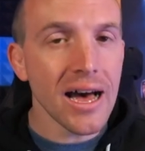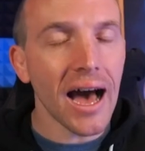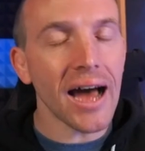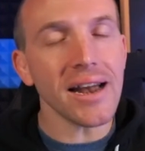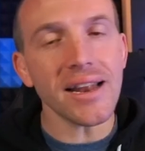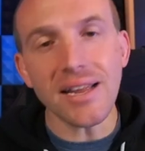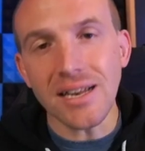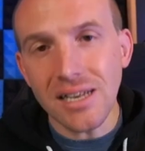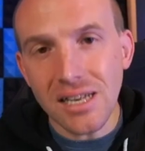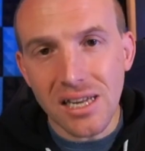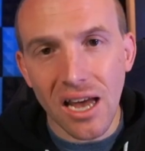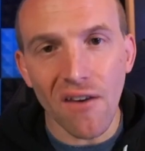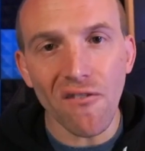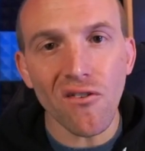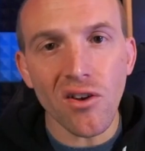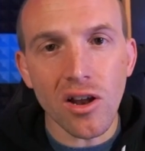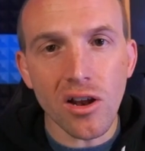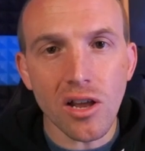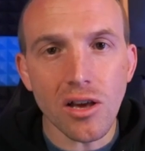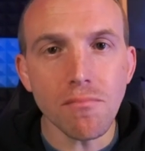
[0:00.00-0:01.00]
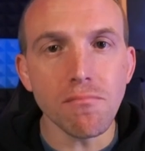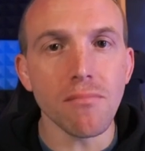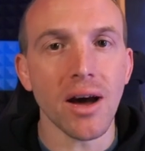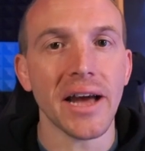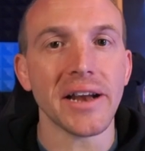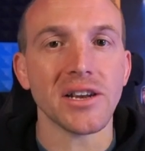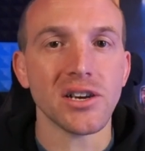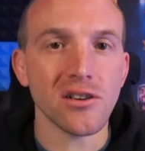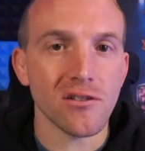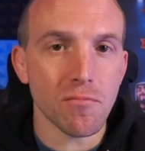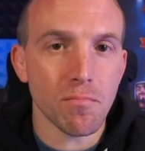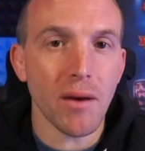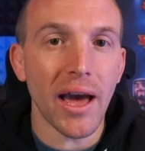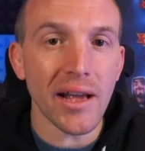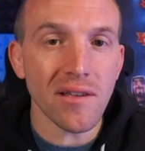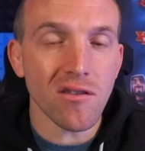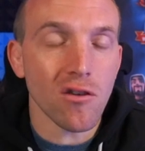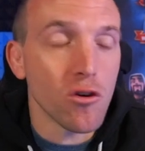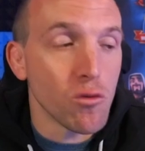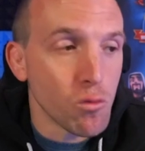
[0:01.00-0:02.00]
and it definitely matches
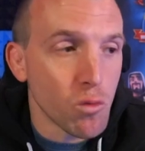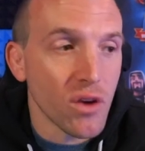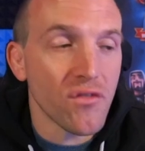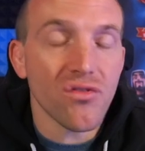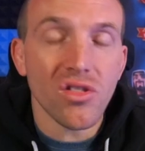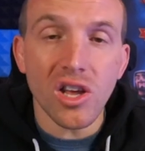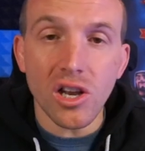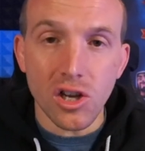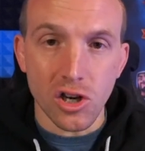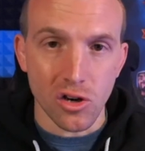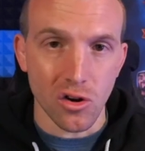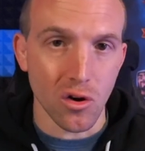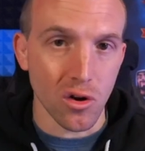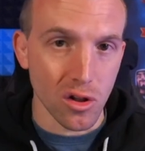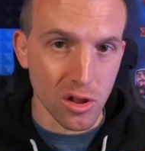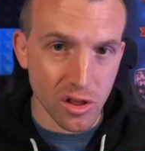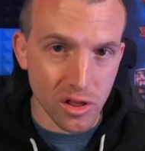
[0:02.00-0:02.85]
better with the jungle